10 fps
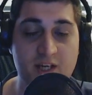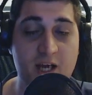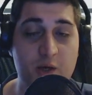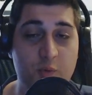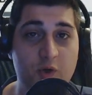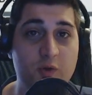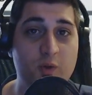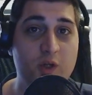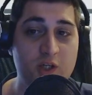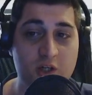I will
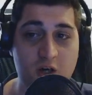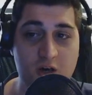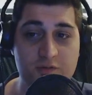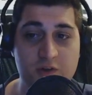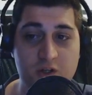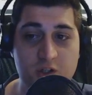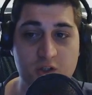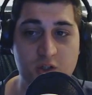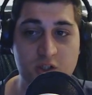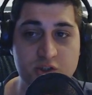cover
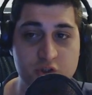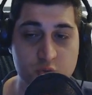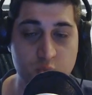just